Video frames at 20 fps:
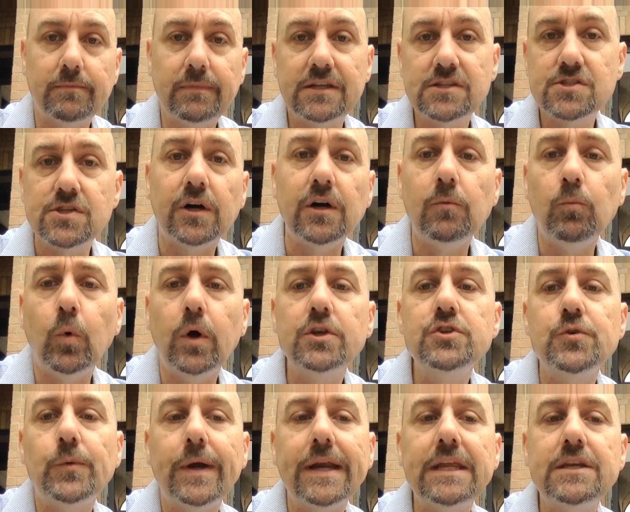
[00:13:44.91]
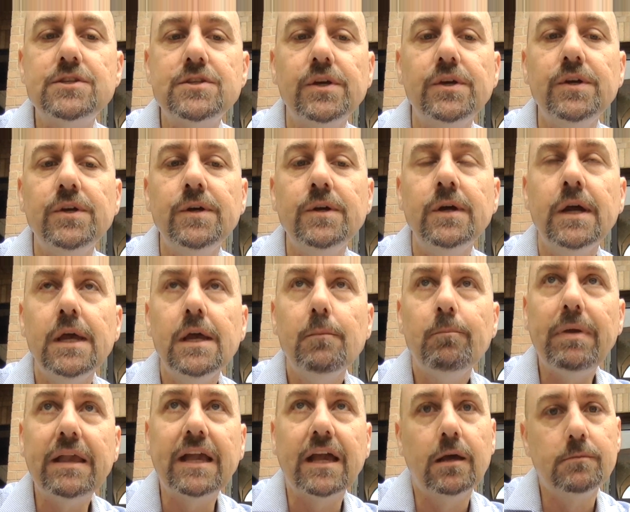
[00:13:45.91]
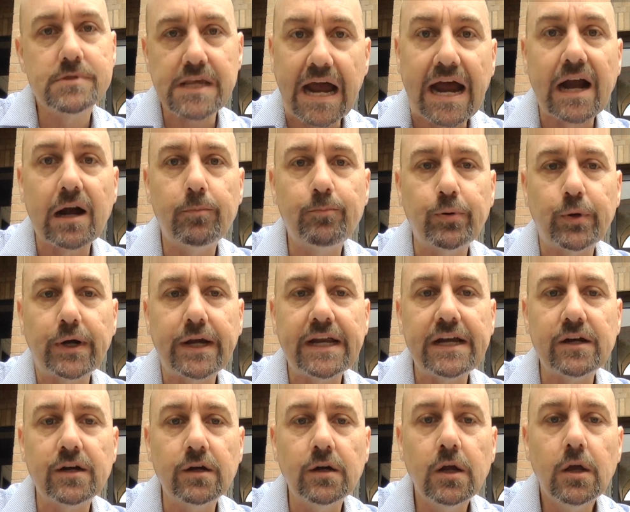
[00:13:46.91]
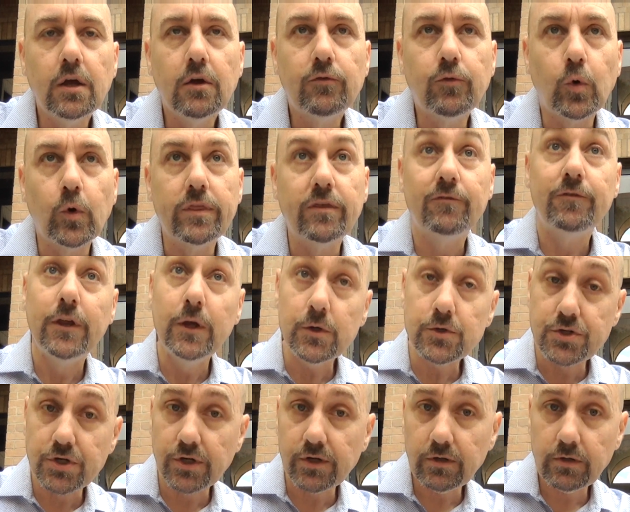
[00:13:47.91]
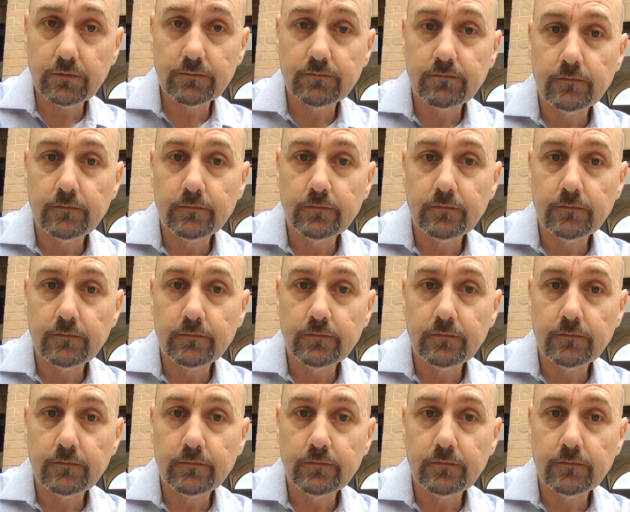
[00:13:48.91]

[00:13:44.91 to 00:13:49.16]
I mean, Psalm 122 becomes our prayer for the future,